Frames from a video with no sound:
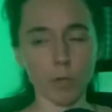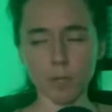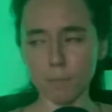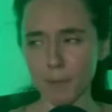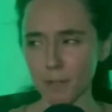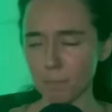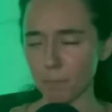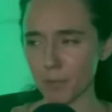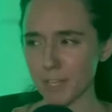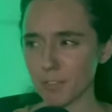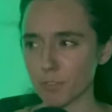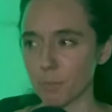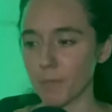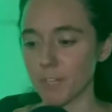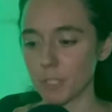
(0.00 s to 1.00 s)
a better
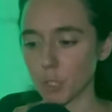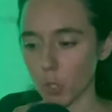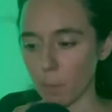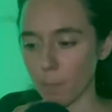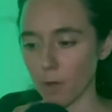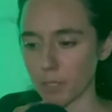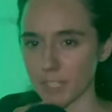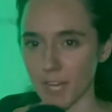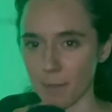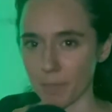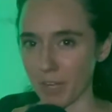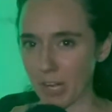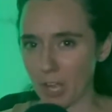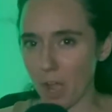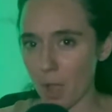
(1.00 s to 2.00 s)
place for me to do it part-time
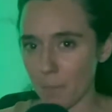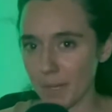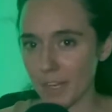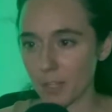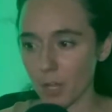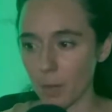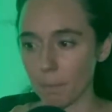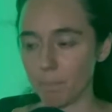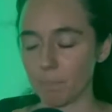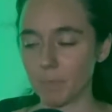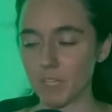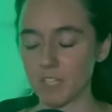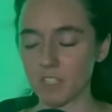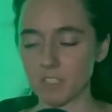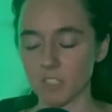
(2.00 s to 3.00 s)
than a comedy club,
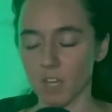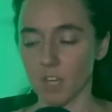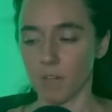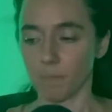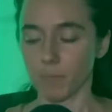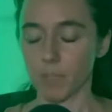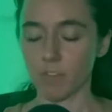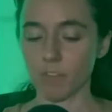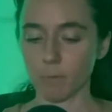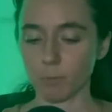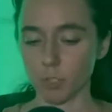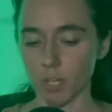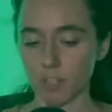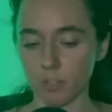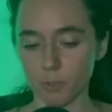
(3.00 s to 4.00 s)
because if I'm
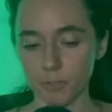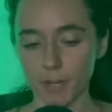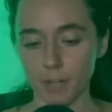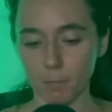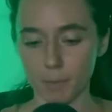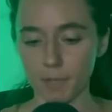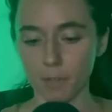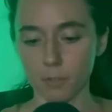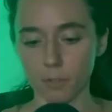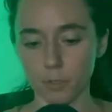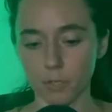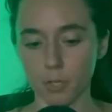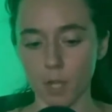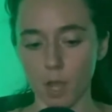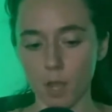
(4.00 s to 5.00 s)
trying to learn how to be a
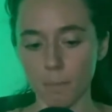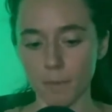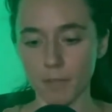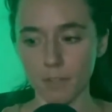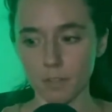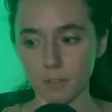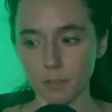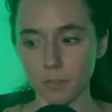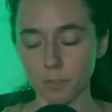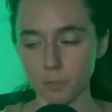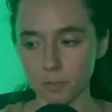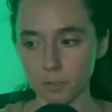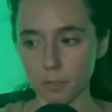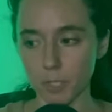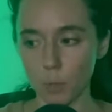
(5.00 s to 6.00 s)
good comic
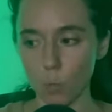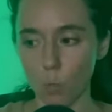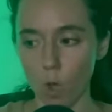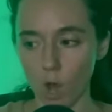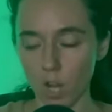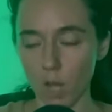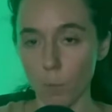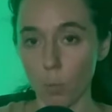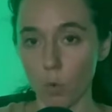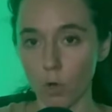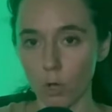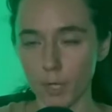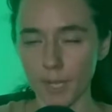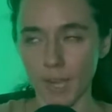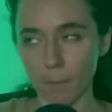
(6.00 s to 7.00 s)
literally while I'm
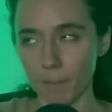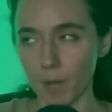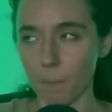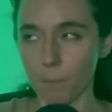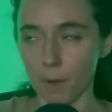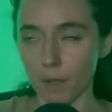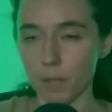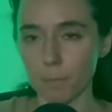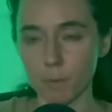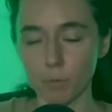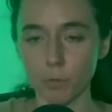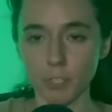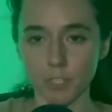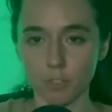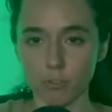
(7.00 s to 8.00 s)
working, I mean, I'll probably be
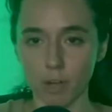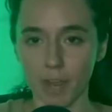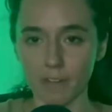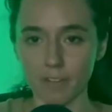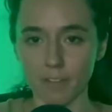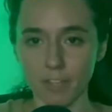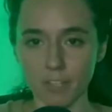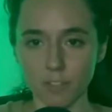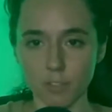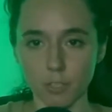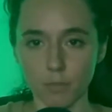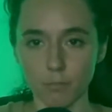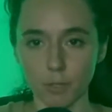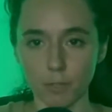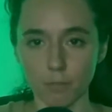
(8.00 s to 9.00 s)
really distracted like
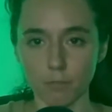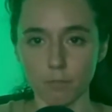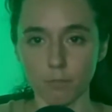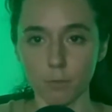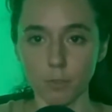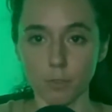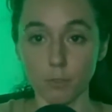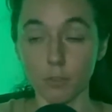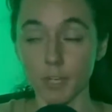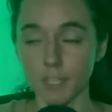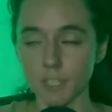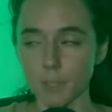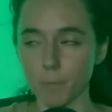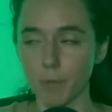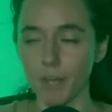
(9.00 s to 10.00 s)
delivering food and
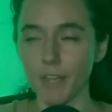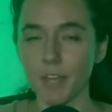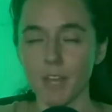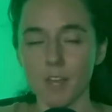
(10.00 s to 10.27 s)
drinks, but